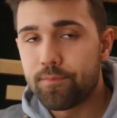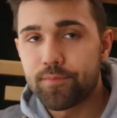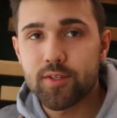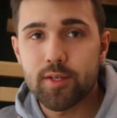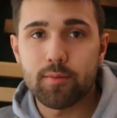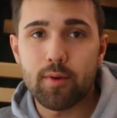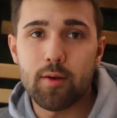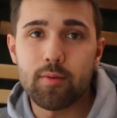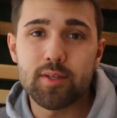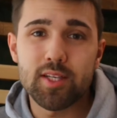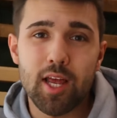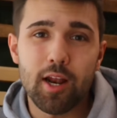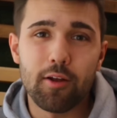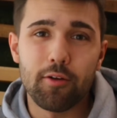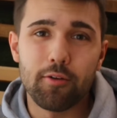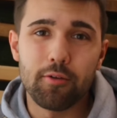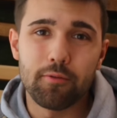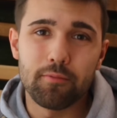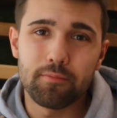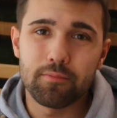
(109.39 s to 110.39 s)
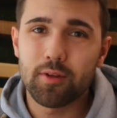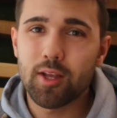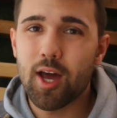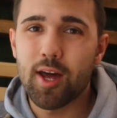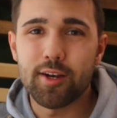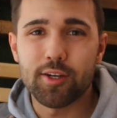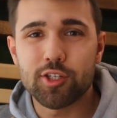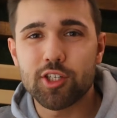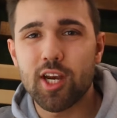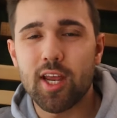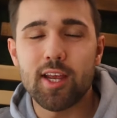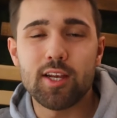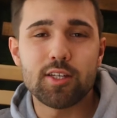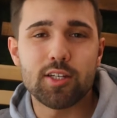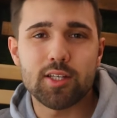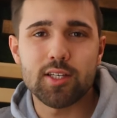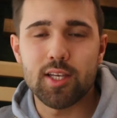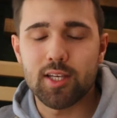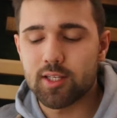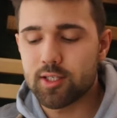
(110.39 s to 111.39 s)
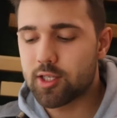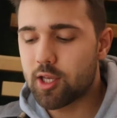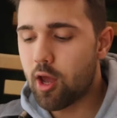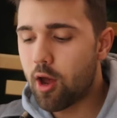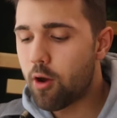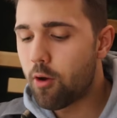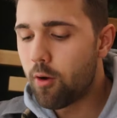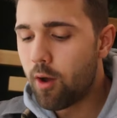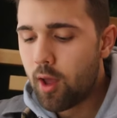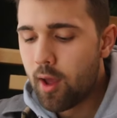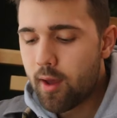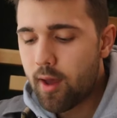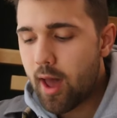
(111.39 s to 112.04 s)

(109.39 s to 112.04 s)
Sometimes that'll kind of change as things go.